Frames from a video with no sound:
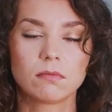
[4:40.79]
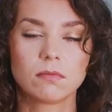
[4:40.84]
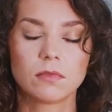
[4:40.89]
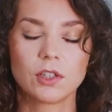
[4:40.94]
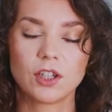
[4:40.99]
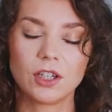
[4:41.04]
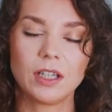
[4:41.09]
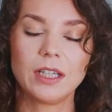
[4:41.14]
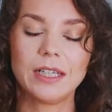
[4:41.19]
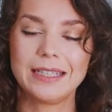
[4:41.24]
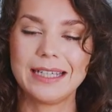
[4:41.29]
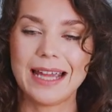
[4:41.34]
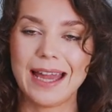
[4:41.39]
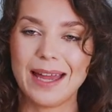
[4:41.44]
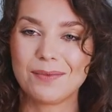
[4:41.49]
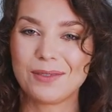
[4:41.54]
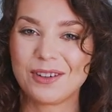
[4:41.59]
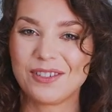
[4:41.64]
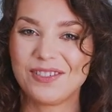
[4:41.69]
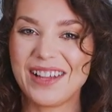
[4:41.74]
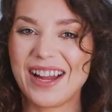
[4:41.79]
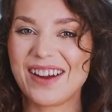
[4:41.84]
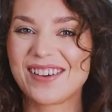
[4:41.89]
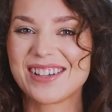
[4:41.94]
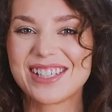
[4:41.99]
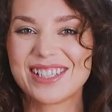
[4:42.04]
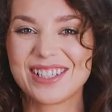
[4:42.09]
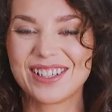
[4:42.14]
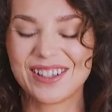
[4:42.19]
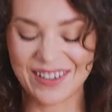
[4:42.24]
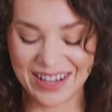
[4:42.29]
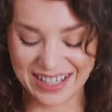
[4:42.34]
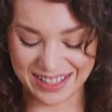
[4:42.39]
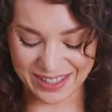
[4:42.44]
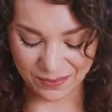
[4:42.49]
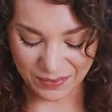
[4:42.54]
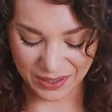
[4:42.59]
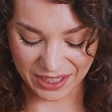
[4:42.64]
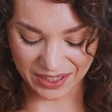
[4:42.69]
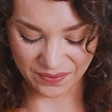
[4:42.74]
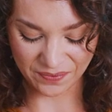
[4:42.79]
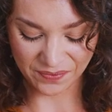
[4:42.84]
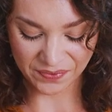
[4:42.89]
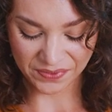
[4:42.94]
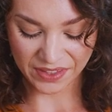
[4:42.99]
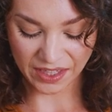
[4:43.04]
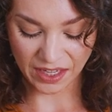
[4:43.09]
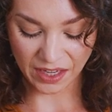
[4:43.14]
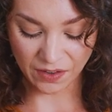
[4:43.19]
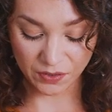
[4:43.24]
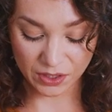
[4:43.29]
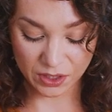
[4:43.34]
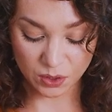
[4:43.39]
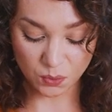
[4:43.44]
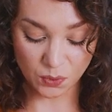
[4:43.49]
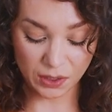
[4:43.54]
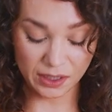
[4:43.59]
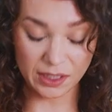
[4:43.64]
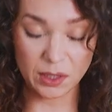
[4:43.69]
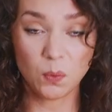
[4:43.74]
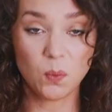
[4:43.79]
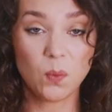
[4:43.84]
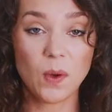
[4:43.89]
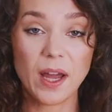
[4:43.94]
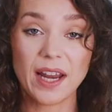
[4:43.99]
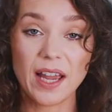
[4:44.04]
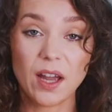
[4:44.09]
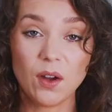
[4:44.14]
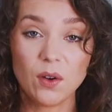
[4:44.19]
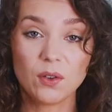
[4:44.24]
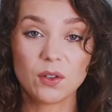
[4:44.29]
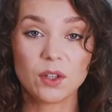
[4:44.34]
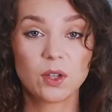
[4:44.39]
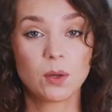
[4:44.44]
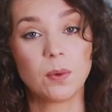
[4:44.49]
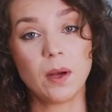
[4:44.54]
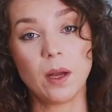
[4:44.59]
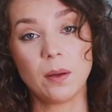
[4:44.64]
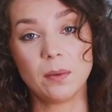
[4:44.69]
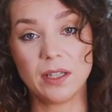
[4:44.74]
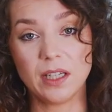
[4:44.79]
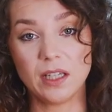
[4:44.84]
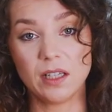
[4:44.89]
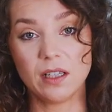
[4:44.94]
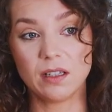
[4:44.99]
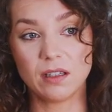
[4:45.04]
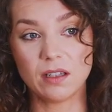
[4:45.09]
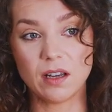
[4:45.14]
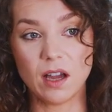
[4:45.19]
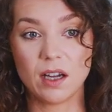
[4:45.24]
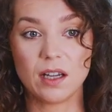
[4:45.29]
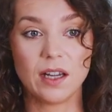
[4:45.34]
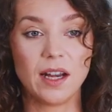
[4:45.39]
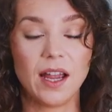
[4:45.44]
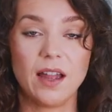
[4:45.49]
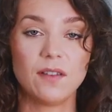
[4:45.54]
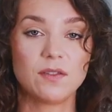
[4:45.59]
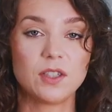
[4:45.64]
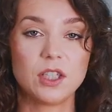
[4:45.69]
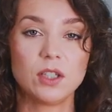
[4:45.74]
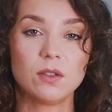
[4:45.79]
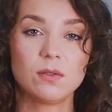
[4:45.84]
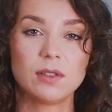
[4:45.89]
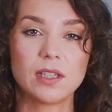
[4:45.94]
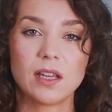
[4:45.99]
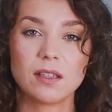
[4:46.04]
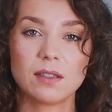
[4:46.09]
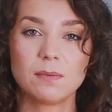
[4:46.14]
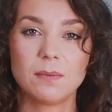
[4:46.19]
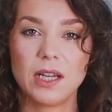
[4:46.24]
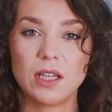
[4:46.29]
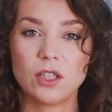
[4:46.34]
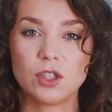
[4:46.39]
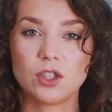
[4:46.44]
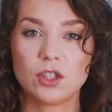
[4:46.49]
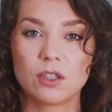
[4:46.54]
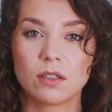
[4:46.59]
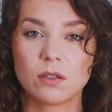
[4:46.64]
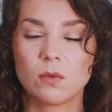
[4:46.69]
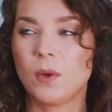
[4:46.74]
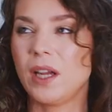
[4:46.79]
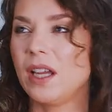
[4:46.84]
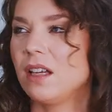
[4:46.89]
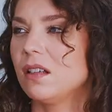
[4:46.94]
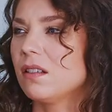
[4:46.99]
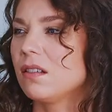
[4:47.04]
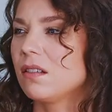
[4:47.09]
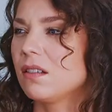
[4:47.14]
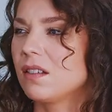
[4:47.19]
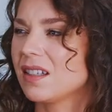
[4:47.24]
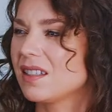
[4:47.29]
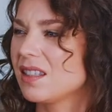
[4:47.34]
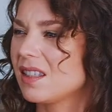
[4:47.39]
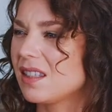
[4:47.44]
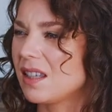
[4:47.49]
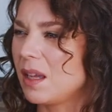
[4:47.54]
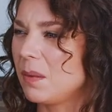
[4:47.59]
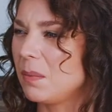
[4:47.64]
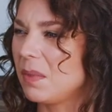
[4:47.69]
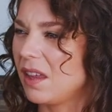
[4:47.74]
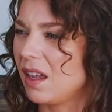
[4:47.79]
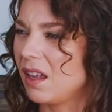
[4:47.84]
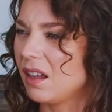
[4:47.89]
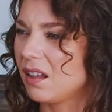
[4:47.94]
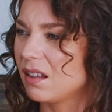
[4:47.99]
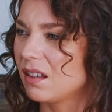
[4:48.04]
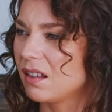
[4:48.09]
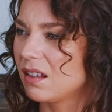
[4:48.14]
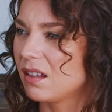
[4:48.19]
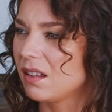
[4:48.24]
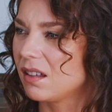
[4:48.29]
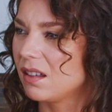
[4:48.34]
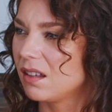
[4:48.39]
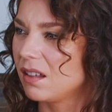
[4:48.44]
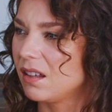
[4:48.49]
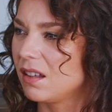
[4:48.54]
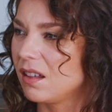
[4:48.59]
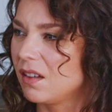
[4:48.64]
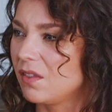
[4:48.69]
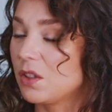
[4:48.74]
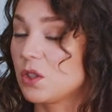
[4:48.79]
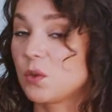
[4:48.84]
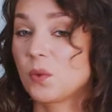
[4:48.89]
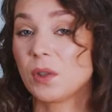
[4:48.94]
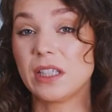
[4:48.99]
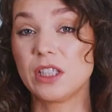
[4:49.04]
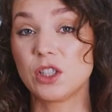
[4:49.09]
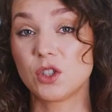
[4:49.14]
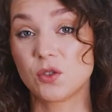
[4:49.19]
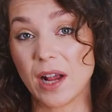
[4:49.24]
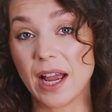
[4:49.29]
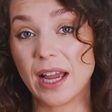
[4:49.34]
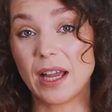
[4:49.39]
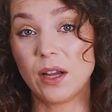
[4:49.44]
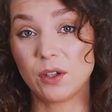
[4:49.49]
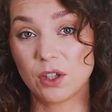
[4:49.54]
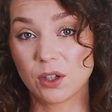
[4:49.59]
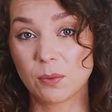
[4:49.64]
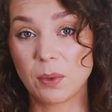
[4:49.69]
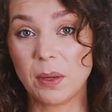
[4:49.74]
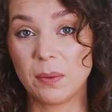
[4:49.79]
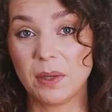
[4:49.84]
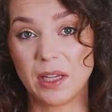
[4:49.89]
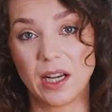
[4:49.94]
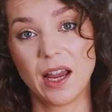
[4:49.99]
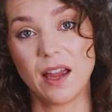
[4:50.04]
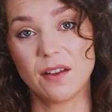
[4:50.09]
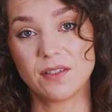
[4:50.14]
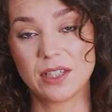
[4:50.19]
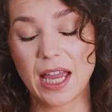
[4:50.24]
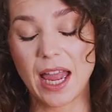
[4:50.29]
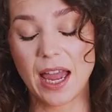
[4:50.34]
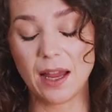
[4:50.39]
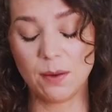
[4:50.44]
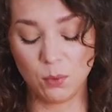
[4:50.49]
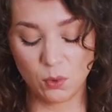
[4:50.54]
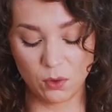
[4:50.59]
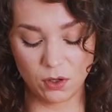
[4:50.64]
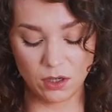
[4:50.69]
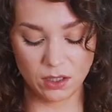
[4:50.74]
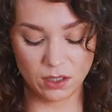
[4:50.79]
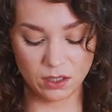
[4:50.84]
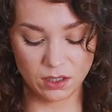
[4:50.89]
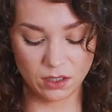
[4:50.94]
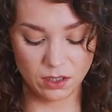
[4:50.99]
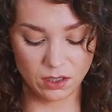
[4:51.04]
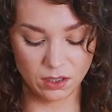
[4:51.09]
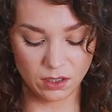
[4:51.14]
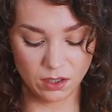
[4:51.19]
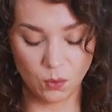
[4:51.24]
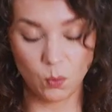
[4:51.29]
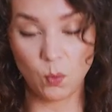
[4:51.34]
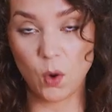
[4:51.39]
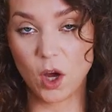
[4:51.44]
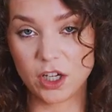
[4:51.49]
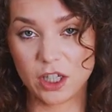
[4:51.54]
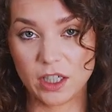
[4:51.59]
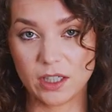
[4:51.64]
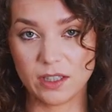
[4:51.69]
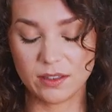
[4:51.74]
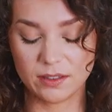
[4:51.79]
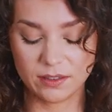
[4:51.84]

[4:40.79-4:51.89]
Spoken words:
gonna need to add more flour to your recipe. If it's really wet out, you're probably not gonna have to use as much. Wait, that's the same thing. If it's really dry out, you're probably gonna have to add more water.